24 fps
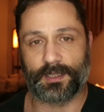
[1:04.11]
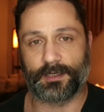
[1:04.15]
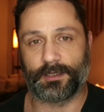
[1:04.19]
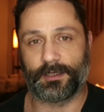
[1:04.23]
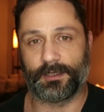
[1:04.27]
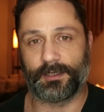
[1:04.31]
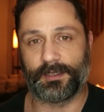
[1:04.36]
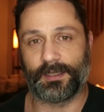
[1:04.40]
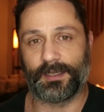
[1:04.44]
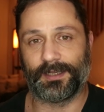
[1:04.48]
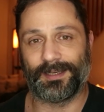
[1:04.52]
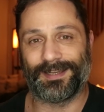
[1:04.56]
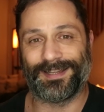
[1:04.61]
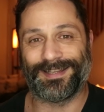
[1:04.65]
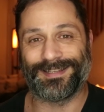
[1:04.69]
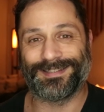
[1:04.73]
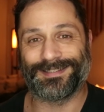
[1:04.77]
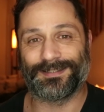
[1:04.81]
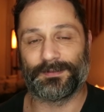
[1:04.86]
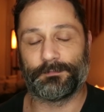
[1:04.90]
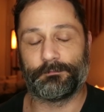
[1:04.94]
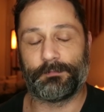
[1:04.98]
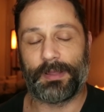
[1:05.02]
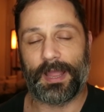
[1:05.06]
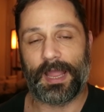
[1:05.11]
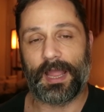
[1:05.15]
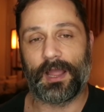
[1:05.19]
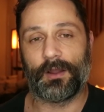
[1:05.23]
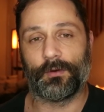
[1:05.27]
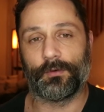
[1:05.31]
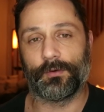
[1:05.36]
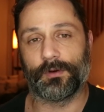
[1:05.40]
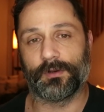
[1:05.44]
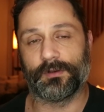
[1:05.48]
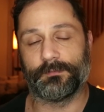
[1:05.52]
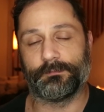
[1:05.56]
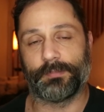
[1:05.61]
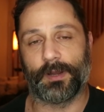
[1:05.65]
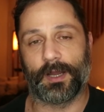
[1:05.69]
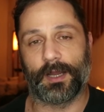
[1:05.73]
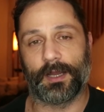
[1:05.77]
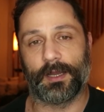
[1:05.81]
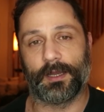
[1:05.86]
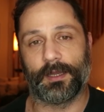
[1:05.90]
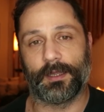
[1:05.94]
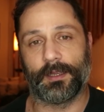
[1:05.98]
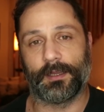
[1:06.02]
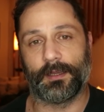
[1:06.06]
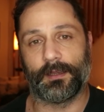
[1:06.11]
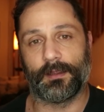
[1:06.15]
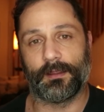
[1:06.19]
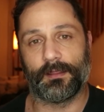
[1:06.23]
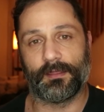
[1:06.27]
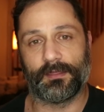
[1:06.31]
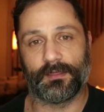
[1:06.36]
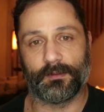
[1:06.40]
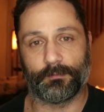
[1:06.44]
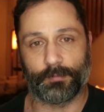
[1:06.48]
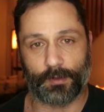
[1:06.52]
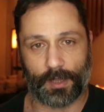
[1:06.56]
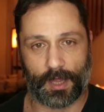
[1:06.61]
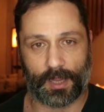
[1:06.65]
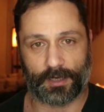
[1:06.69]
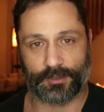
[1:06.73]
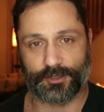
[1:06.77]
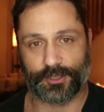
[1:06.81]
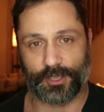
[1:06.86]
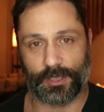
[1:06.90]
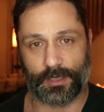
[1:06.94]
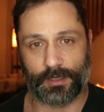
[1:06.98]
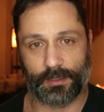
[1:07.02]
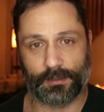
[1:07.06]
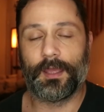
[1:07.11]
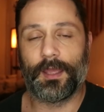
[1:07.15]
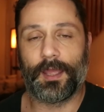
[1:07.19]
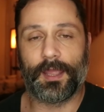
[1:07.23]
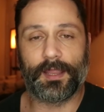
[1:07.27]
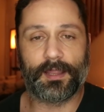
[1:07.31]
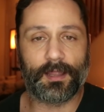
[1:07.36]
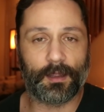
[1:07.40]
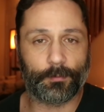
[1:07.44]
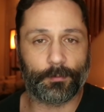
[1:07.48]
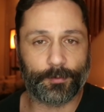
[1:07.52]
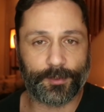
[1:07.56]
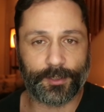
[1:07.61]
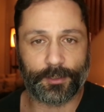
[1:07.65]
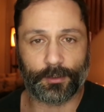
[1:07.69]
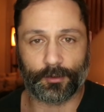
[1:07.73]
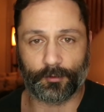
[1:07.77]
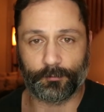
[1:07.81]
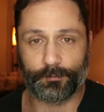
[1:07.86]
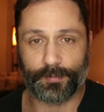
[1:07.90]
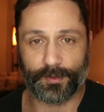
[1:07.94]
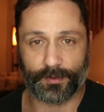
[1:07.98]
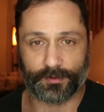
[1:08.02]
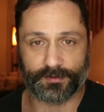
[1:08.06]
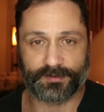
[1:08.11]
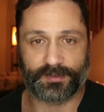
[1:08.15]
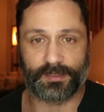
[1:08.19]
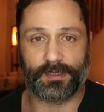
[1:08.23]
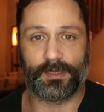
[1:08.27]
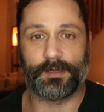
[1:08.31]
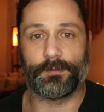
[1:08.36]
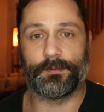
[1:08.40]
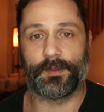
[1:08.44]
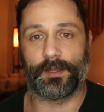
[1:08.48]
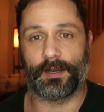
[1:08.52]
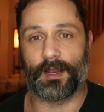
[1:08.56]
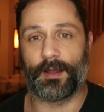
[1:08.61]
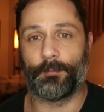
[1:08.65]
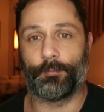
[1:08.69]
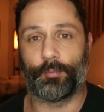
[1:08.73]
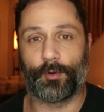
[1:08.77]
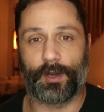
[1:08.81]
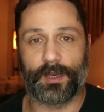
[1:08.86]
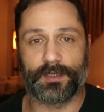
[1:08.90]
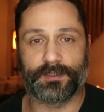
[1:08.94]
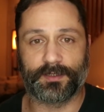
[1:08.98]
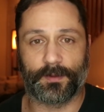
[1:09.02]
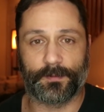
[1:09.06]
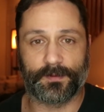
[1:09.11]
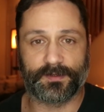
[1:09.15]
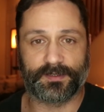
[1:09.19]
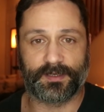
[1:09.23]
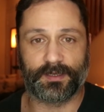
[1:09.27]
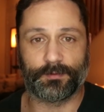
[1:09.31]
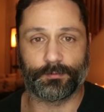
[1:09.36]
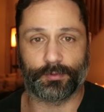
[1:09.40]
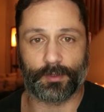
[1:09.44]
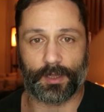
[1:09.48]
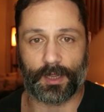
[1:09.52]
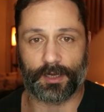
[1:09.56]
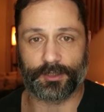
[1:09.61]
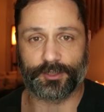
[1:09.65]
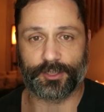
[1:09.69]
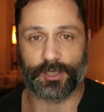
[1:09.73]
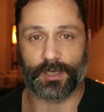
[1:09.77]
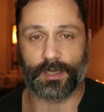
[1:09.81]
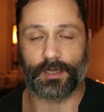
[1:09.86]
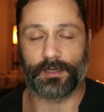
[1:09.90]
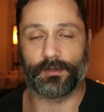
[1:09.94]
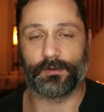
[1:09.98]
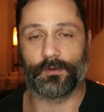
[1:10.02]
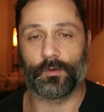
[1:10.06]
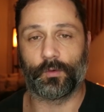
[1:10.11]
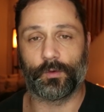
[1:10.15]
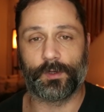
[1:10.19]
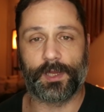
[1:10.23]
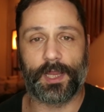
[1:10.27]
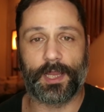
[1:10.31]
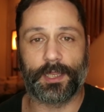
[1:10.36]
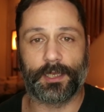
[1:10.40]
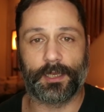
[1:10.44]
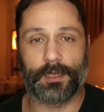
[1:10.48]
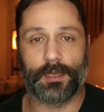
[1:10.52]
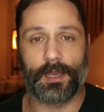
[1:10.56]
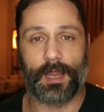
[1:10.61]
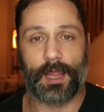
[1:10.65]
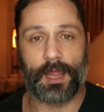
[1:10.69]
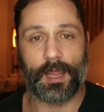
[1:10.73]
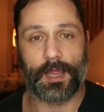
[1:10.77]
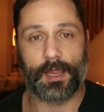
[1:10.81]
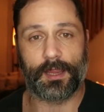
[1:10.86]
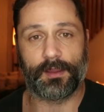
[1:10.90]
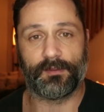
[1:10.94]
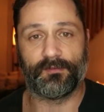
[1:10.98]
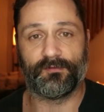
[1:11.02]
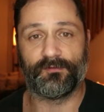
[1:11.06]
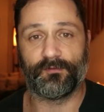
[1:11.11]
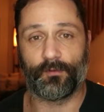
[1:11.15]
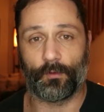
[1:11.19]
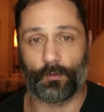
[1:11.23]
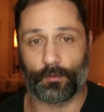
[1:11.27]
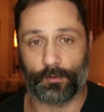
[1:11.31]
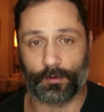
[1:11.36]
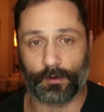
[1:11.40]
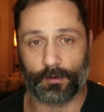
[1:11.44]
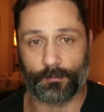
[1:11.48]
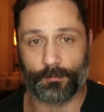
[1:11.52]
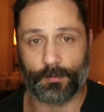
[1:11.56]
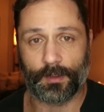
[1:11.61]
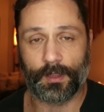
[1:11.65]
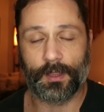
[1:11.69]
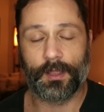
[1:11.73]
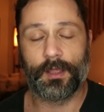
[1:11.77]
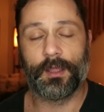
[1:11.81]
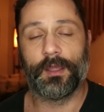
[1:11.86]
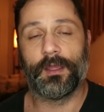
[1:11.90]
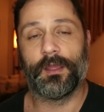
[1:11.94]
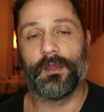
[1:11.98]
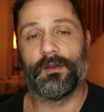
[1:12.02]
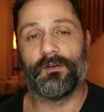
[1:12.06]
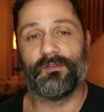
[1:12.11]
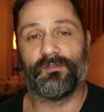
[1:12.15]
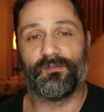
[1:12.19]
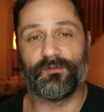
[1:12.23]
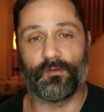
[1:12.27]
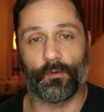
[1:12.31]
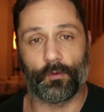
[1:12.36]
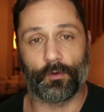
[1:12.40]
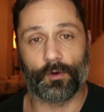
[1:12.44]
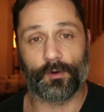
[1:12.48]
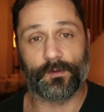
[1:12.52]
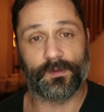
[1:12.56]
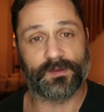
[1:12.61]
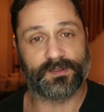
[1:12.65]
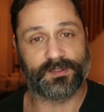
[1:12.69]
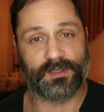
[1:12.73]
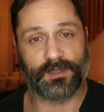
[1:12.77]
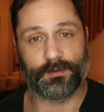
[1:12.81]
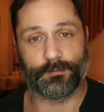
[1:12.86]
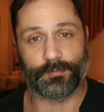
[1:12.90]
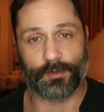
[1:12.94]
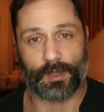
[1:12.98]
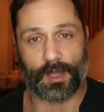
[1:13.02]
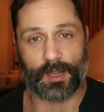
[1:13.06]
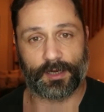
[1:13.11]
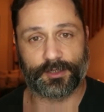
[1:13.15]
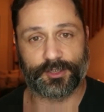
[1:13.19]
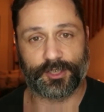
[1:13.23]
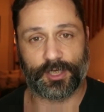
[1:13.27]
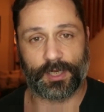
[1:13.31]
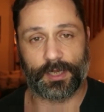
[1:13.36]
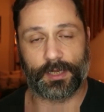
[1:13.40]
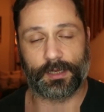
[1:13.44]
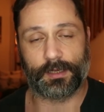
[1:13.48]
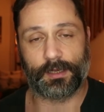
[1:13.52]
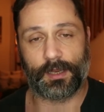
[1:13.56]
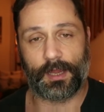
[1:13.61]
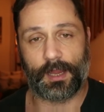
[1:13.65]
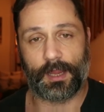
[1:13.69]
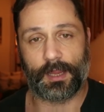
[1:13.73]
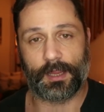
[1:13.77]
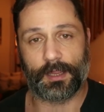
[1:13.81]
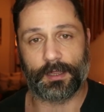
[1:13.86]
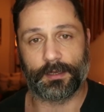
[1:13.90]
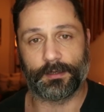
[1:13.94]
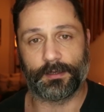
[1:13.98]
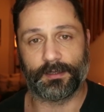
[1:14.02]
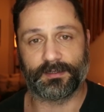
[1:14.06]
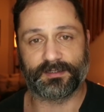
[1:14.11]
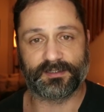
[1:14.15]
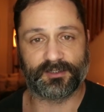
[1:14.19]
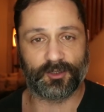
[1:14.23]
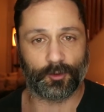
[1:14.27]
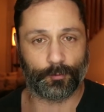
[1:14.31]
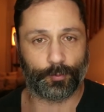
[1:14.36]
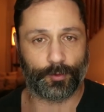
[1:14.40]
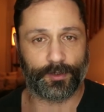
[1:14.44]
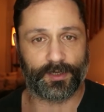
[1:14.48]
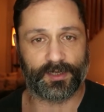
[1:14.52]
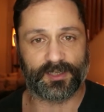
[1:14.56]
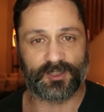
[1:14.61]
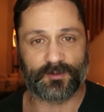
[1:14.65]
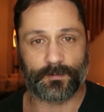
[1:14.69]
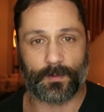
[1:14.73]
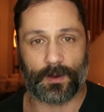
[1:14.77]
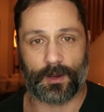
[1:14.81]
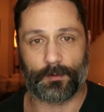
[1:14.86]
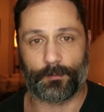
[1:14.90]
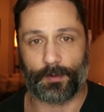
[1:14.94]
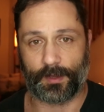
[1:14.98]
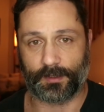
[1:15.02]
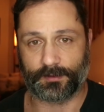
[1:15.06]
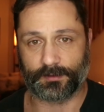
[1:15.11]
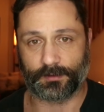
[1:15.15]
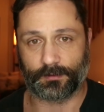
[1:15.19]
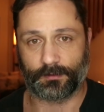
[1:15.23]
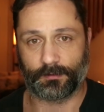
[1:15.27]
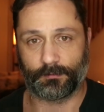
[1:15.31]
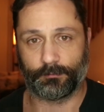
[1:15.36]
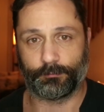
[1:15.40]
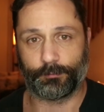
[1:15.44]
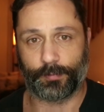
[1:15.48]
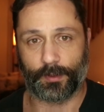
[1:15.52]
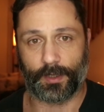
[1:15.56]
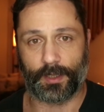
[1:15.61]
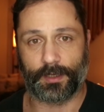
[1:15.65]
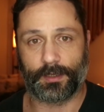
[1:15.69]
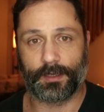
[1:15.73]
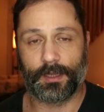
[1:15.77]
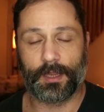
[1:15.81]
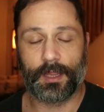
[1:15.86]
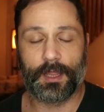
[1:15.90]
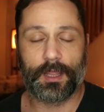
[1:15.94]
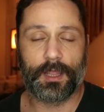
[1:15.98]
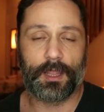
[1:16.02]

that it is powered by the blockchain. A company called Build Team that operates on the Steem blockchain created a forum for the Steem blockchain, and it's still pretty experimental, but